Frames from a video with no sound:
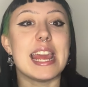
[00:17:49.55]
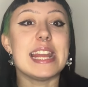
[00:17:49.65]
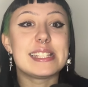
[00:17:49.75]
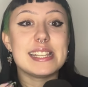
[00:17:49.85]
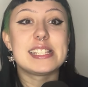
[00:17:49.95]

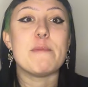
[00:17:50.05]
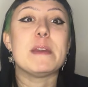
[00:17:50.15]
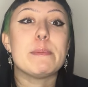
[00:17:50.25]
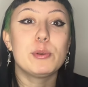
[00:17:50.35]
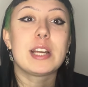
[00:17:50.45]
It's insane.
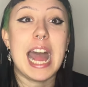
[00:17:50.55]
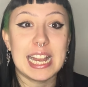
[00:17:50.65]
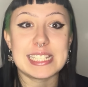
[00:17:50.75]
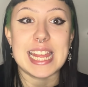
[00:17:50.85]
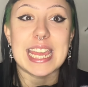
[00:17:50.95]
People
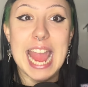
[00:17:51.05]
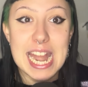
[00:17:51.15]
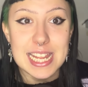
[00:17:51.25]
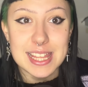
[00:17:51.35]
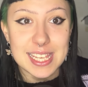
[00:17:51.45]
can't take
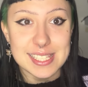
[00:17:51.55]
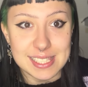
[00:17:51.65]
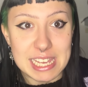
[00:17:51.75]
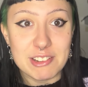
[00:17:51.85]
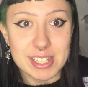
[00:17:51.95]
anything
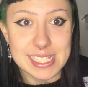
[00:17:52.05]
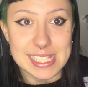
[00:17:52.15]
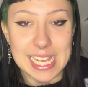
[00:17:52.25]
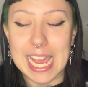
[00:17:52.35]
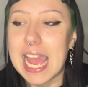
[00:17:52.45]

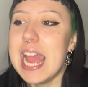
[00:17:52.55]
seriously.